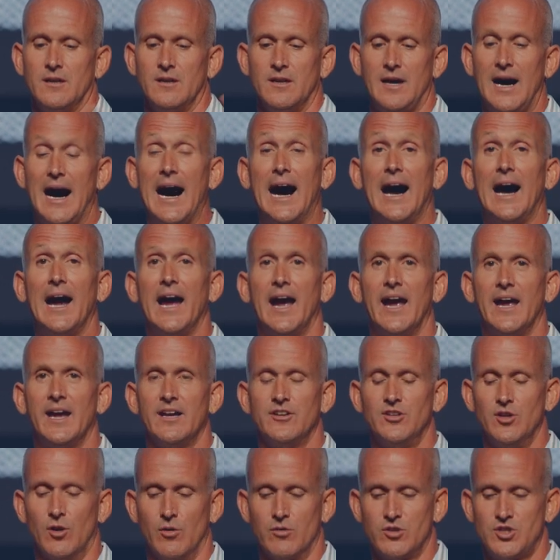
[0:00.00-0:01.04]
I
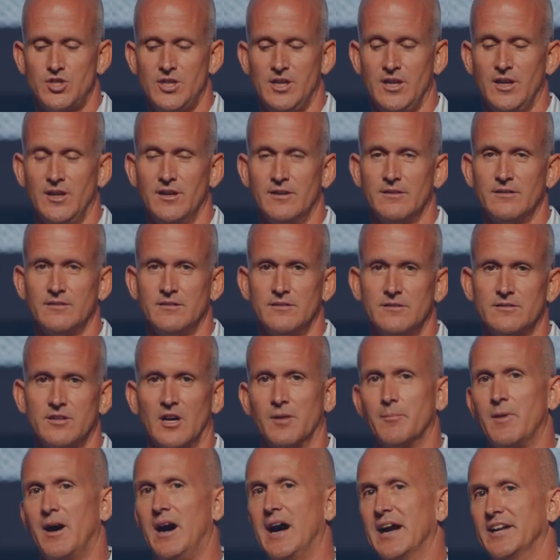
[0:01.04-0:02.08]
don't cheat.
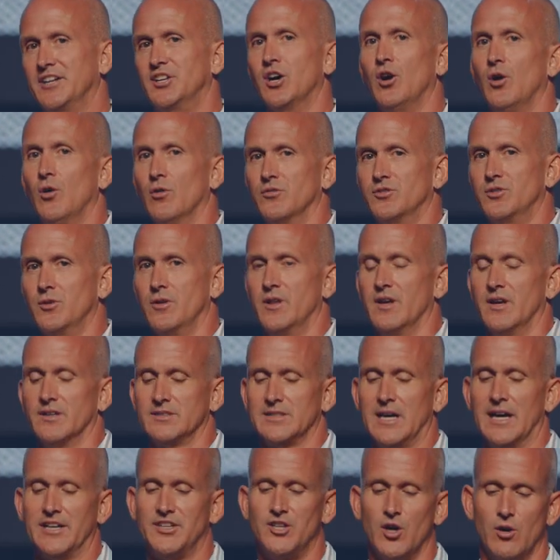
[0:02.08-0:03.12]
Talking about I don't do this.
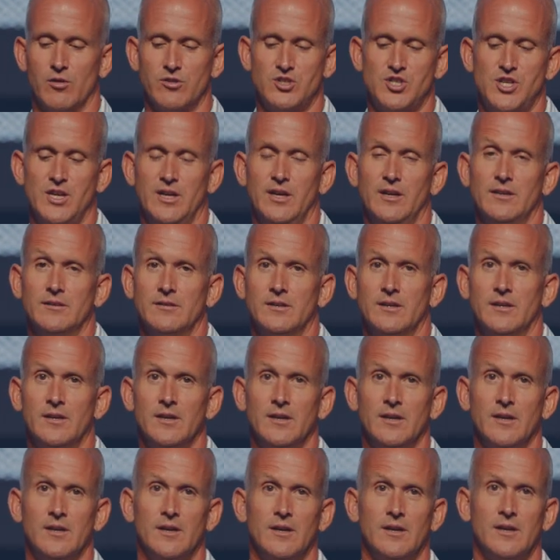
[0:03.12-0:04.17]
I don't cheat.
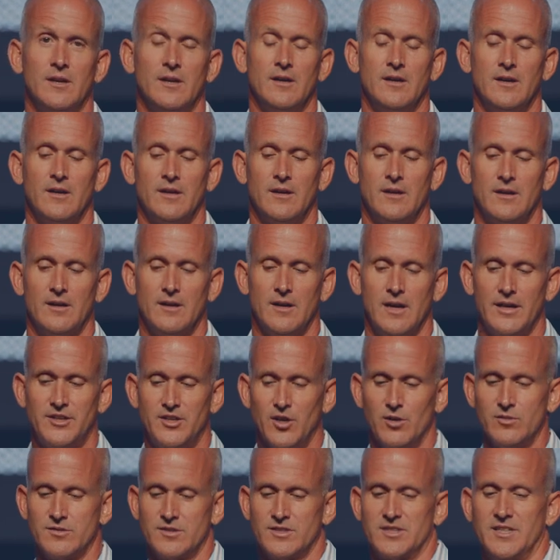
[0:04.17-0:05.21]
I
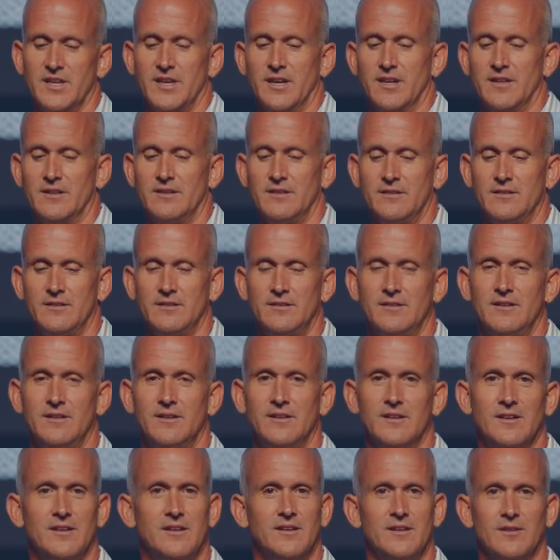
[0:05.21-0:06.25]
don't sin.
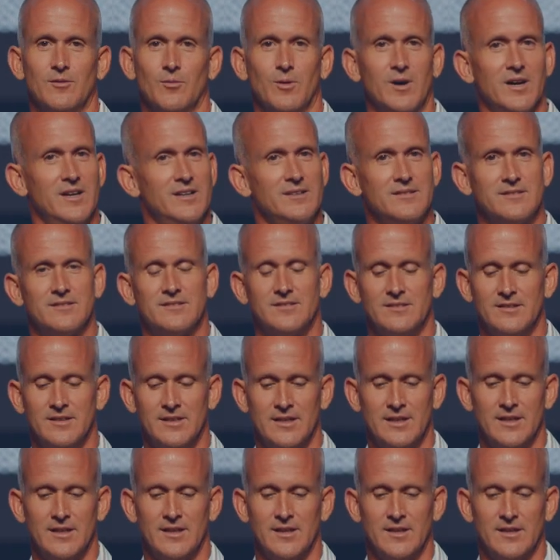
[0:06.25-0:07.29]
What?
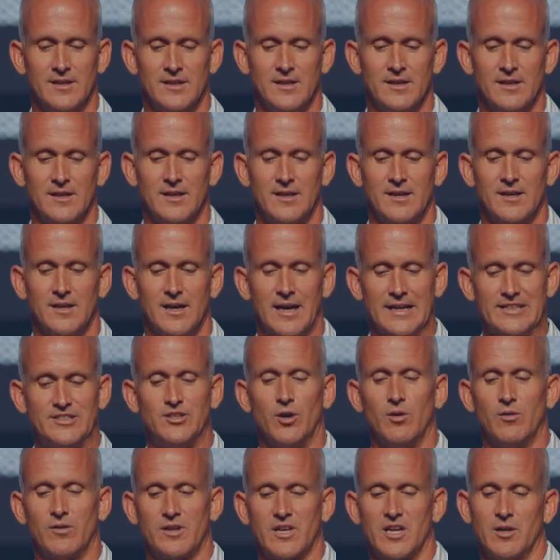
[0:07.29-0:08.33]
I
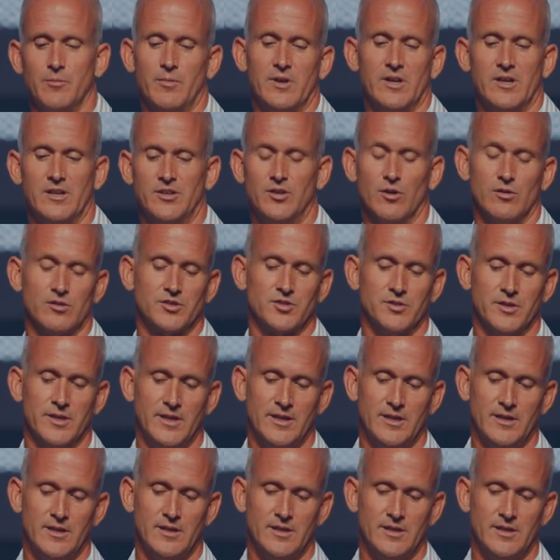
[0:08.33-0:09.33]
don't commit adultery.